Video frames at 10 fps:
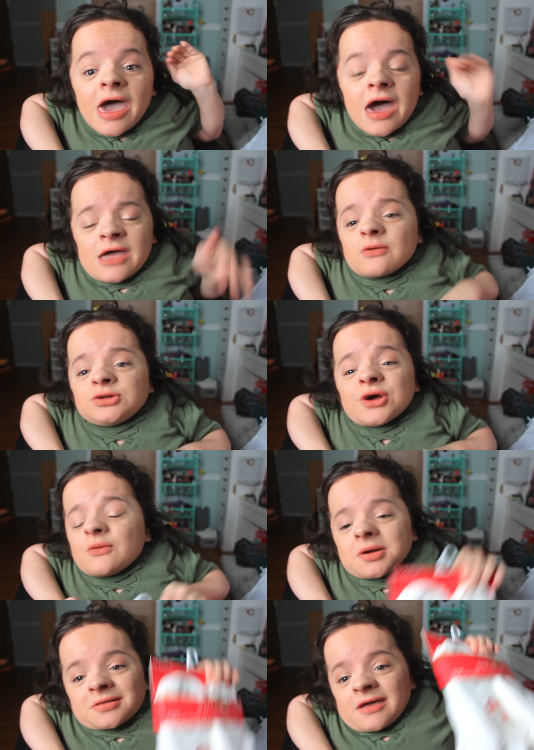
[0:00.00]
I would
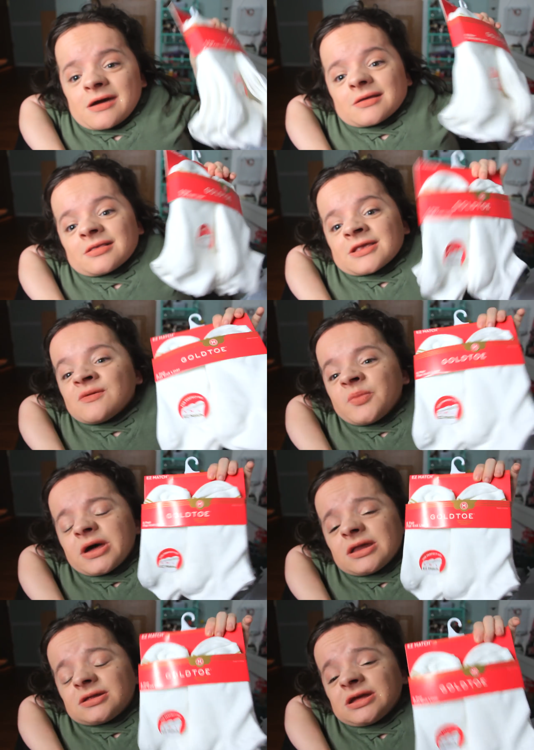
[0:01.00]
don't wear socks.
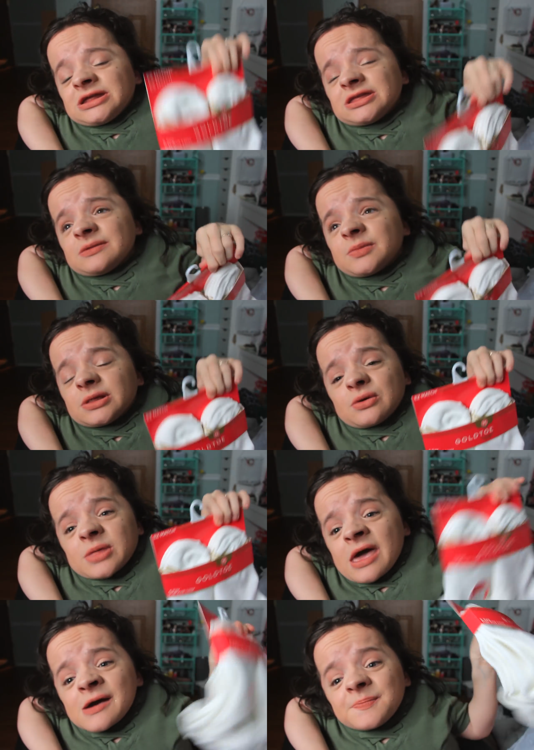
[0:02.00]
But anything below
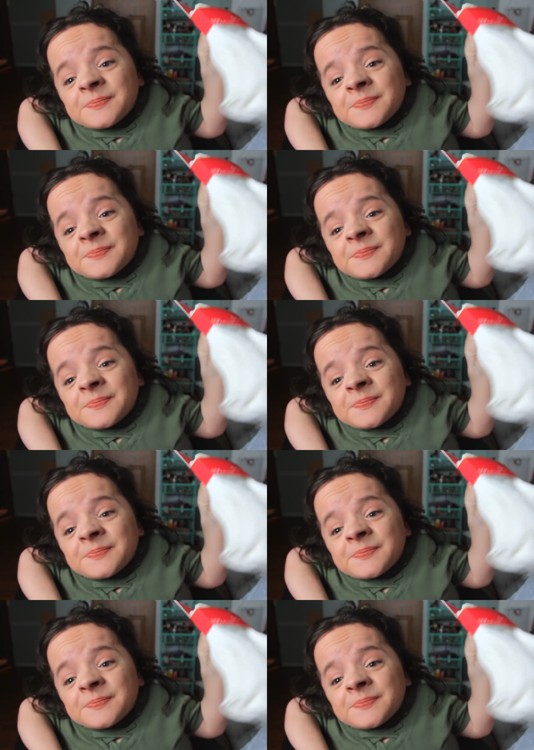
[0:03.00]
that,